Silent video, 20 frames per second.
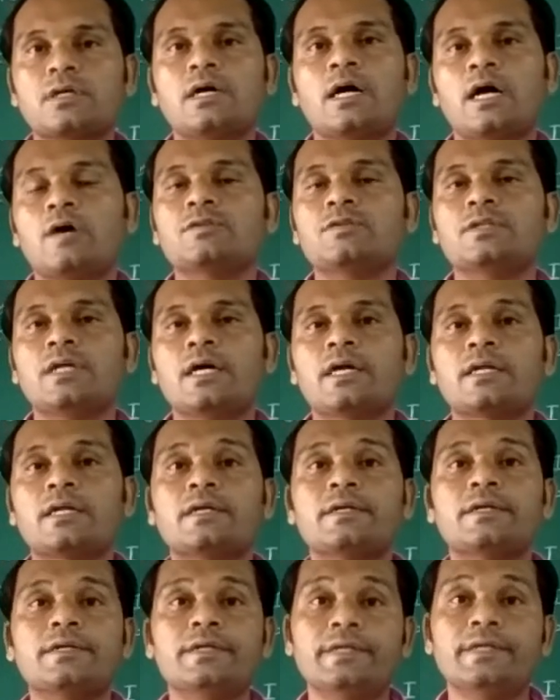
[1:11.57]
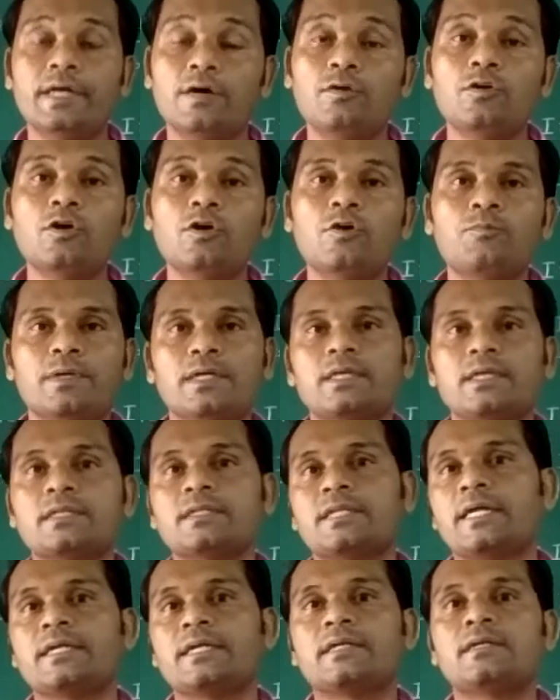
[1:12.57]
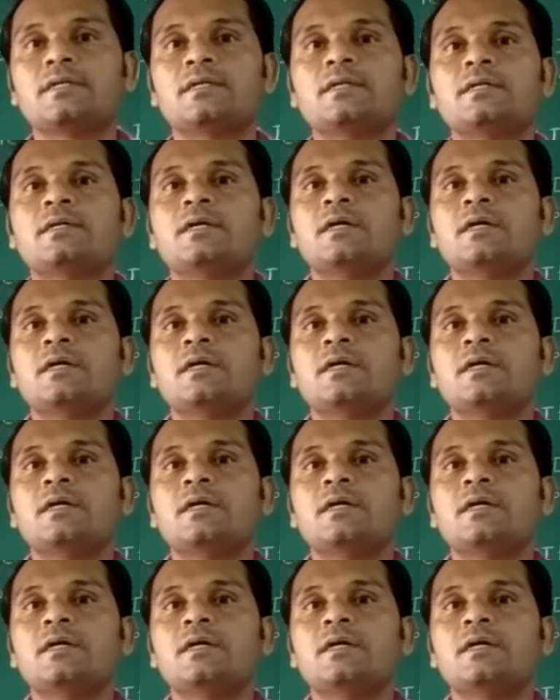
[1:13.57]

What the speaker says: how they are developing that